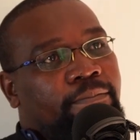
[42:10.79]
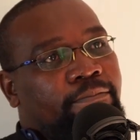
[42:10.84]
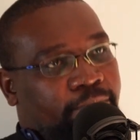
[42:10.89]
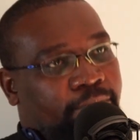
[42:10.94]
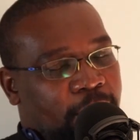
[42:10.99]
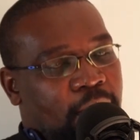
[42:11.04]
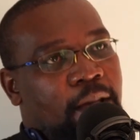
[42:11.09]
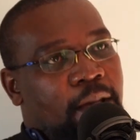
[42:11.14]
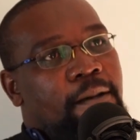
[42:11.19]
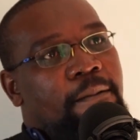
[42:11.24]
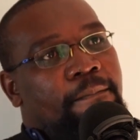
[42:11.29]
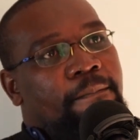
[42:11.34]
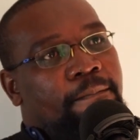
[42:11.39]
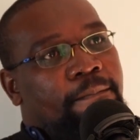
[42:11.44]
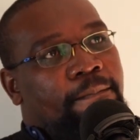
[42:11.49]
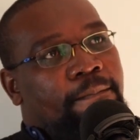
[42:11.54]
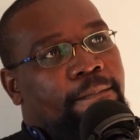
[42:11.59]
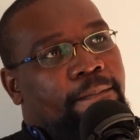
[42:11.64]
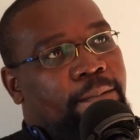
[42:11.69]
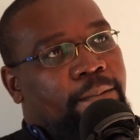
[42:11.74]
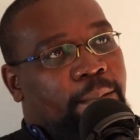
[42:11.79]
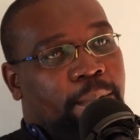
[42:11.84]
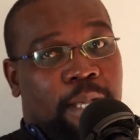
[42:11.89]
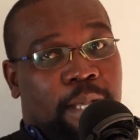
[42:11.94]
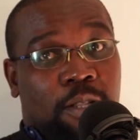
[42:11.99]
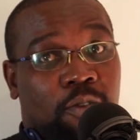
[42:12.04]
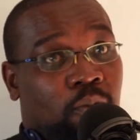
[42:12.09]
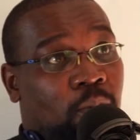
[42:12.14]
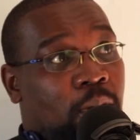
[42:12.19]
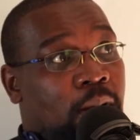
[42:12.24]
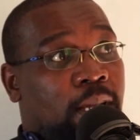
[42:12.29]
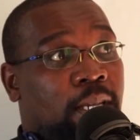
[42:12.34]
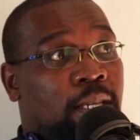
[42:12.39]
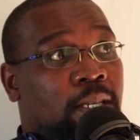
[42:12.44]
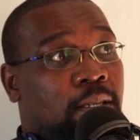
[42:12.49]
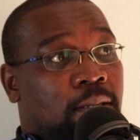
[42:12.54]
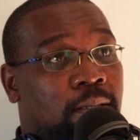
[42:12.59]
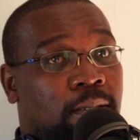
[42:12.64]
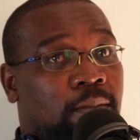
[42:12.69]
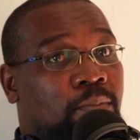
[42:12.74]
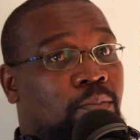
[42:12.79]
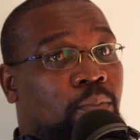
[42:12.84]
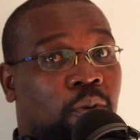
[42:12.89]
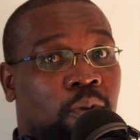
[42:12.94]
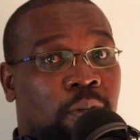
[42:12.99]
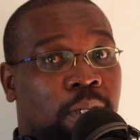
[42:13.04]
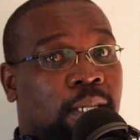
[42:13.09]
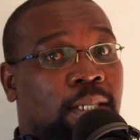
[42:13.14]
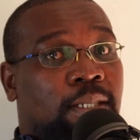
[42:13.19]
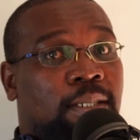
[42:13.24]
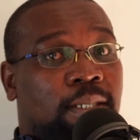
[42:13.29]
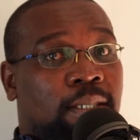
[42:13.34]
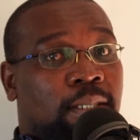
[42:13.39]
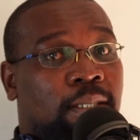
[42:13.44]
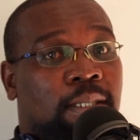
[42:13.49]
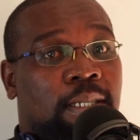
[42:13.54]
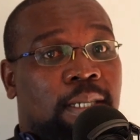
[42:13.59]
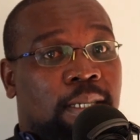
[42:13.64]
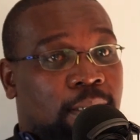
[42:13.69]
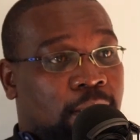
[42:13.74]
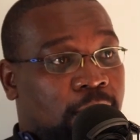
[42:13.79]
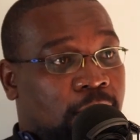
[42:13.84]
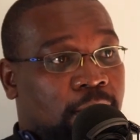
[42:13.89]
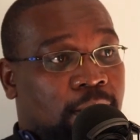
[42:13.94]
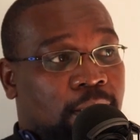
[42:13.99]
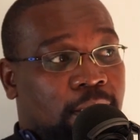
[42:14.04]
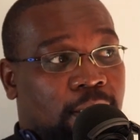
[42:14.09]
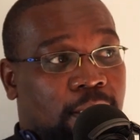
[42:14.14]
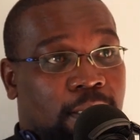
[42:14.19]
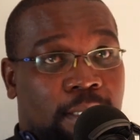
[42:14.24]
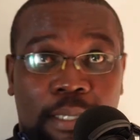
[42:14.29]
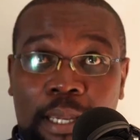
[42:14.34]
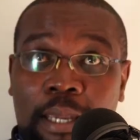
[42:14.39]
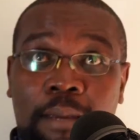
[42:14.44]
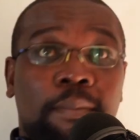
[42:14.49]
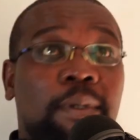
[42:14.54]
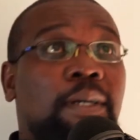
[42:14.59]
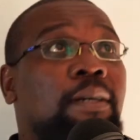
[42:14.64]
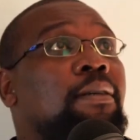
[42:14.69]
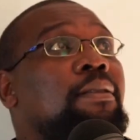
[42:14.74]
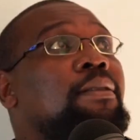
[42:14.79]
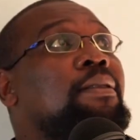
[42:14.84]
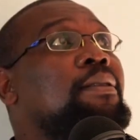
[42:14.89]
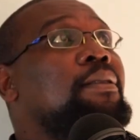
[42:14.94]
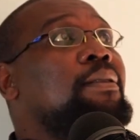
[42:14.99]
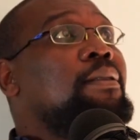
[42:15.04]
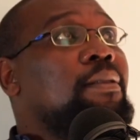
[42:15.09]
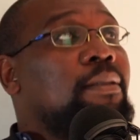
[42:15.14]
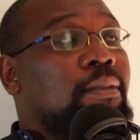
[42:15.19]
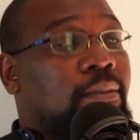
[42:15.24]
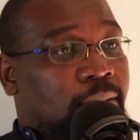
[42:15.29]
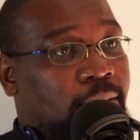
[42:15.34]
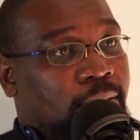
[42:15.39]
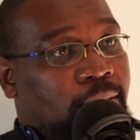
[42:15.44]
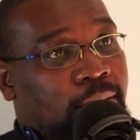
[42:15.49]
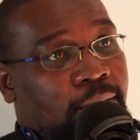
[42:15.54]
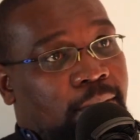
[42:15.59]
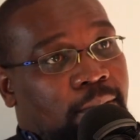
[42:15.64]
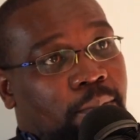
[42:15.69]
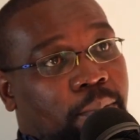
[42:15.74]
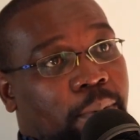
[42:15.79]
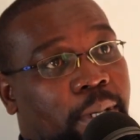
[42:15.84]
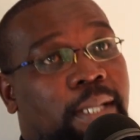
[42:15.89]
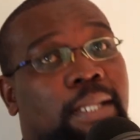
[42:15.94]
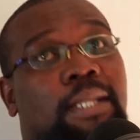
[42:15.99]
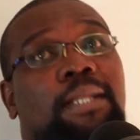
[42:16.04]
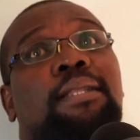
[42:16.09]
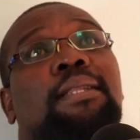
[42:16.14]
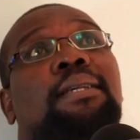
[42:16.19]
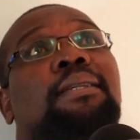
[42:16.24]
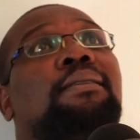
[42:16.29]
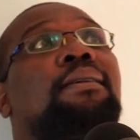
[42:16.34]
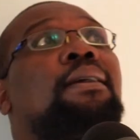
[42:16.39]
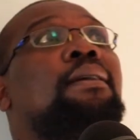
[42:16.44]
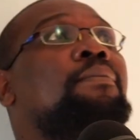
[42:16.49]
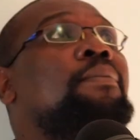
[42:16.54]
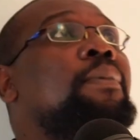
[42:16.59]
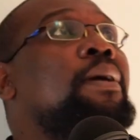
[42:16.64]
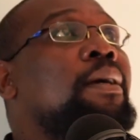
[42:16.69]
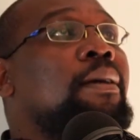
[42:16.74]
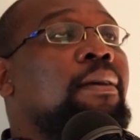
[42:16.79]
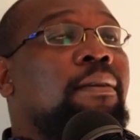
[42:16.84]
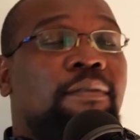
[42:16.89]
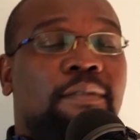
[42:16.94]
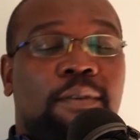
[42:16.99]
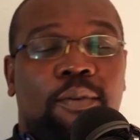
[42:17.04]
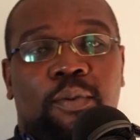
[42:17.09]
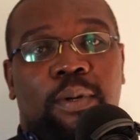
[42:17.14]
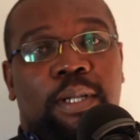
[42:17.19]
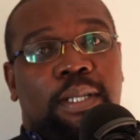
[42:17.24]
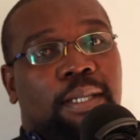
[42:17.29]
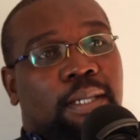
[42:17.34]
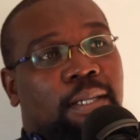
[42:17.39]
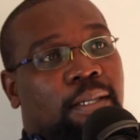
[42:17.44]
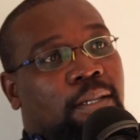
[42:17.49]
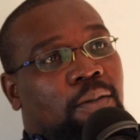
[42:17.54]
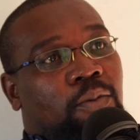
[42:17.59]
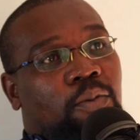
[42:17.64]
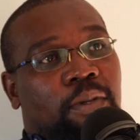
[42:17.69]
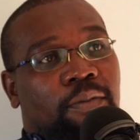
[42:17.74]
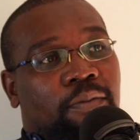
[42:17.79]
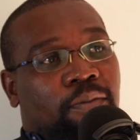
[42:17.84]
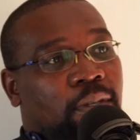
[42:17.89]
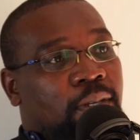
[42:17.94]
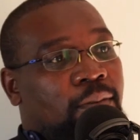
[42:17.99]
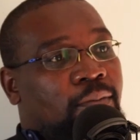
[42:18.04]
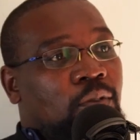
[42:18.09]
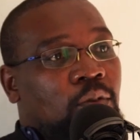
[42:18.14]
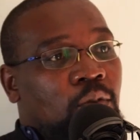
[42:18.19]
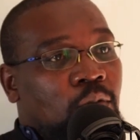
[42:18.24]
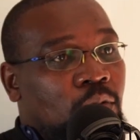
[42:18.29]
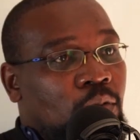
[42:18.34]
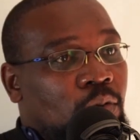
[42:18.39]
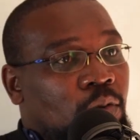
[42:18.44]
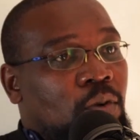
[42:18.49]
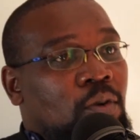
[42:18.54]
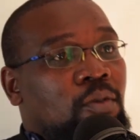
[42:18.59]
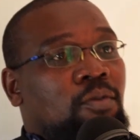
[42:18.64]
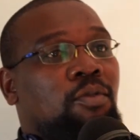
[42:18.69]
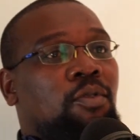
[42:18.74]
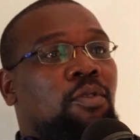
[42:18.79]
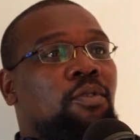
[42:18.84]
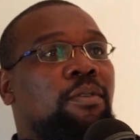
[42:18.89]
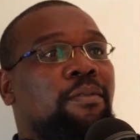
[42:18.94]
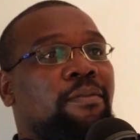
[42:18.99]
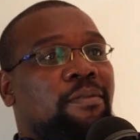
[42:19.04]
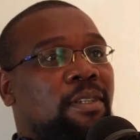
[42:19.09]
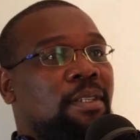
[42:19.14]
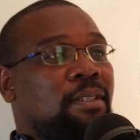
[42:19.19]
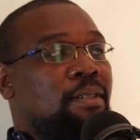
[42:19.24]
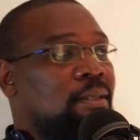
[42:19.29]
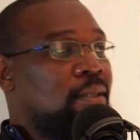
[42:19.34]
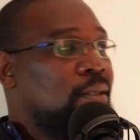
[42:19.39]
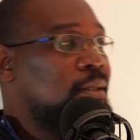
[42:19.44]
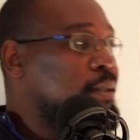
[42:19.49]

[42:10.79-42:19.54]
Yeah. That's why he's put us in the same earth, breathing the same air. If he wanted, he would have given you your own universe.